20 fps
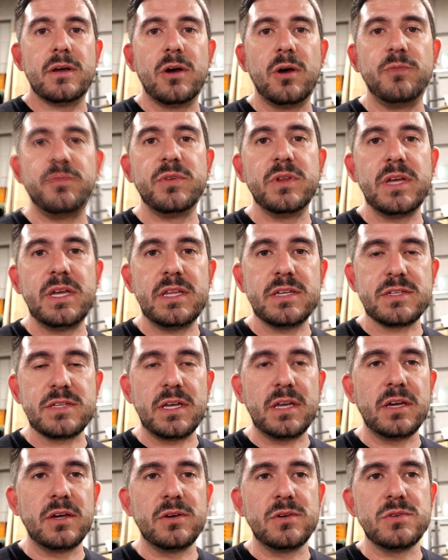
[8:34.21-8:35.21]
hopefully this
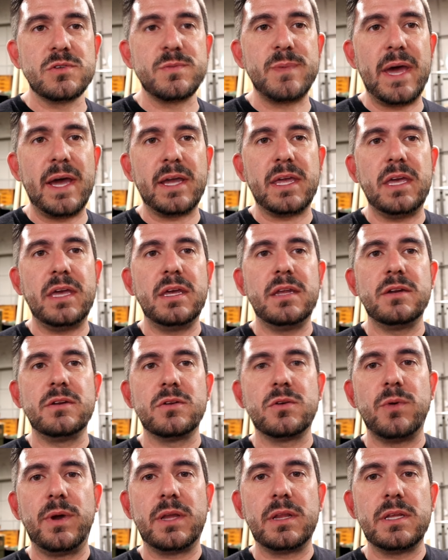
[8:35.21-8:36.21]
thing goes back
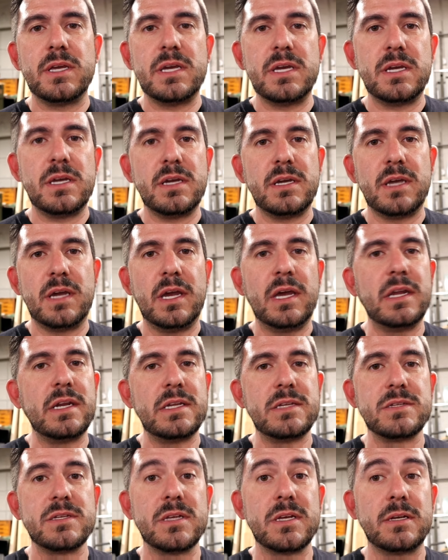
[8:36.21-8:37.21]
in quickly
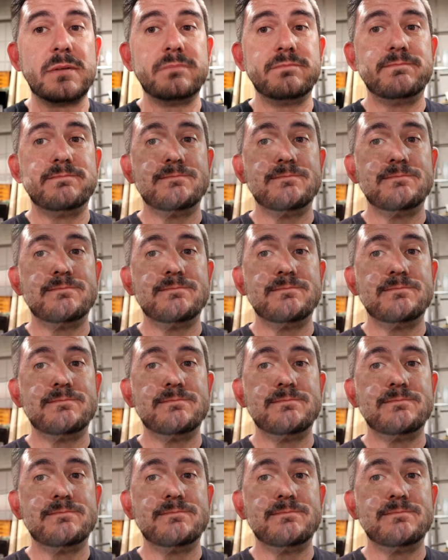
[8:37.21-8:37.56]
and easily.